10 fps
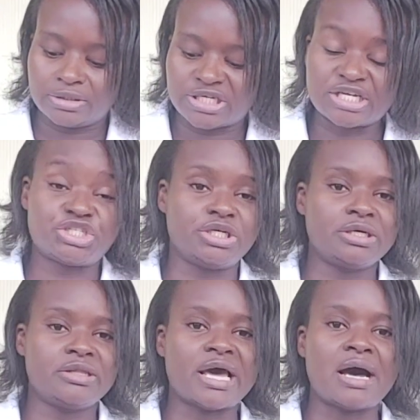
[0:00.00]

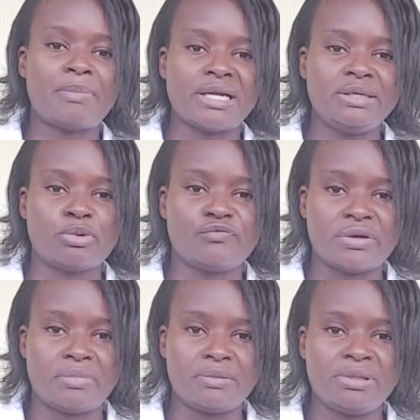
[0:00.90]
touching the upper lip of
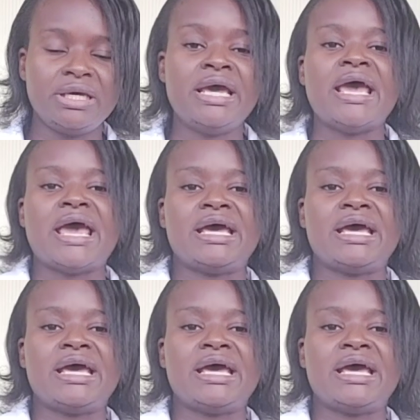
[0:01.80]
the baby,